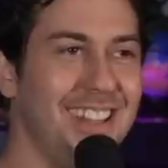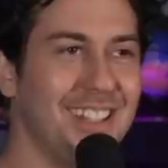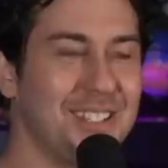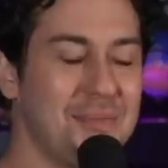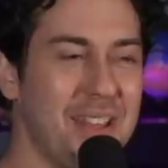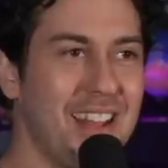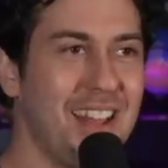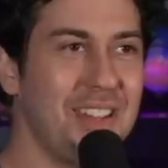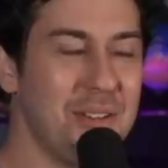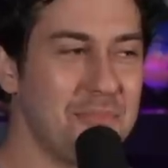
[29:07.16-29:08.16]
Thanks, man.
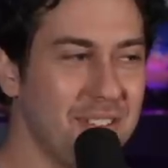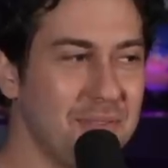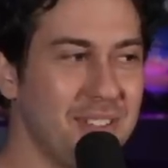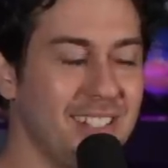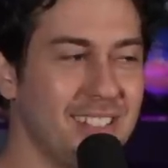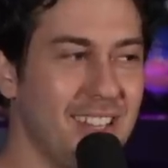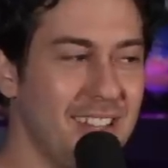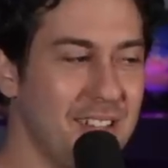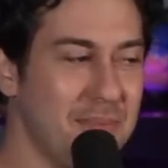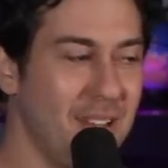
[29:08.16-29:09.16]
I know. I'm really, really
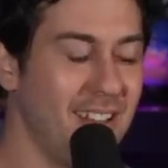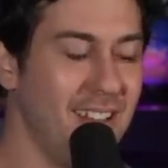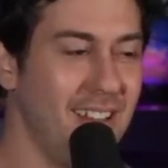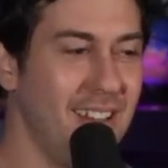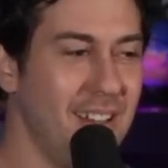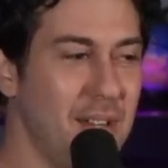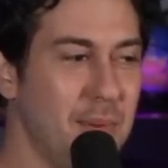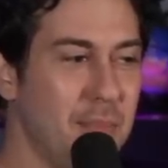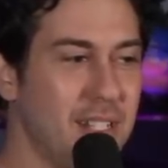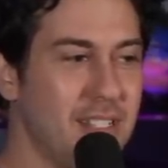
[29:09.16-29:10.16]
excited about it.
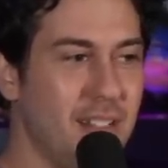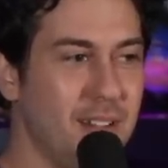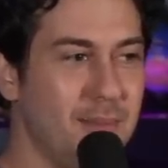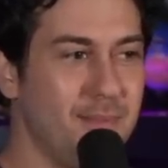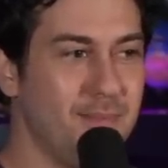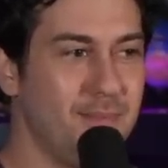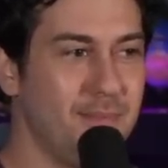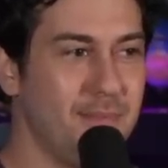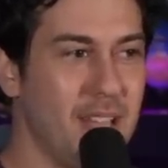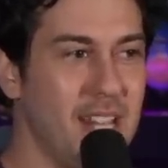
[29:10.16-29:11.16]
But um,
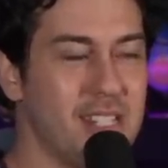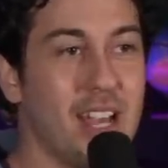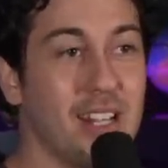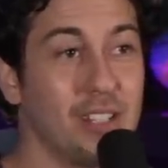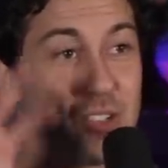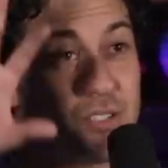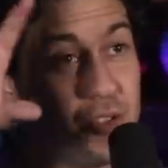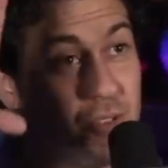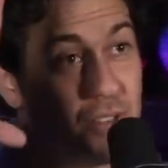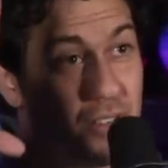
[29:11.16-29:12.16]
and it's got a little
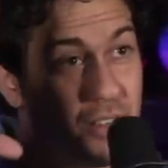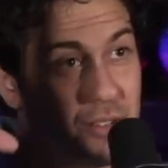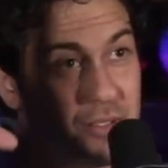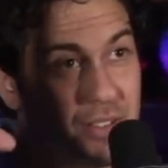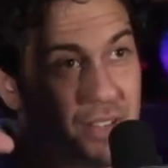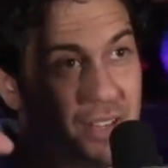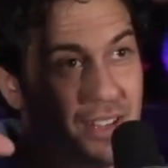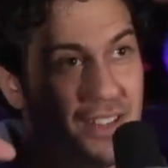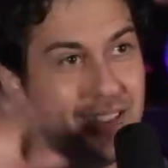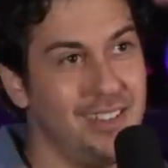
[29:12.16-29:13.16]
studio,
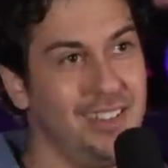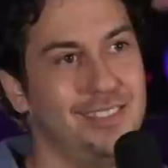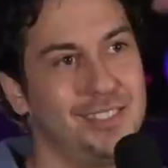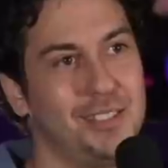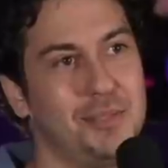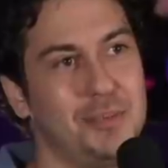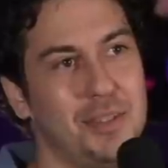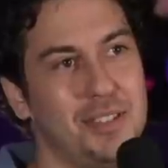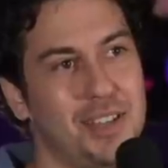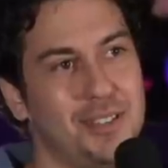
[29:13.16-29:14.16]
so it'll be
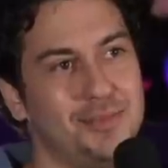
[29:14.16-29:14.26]
yeah.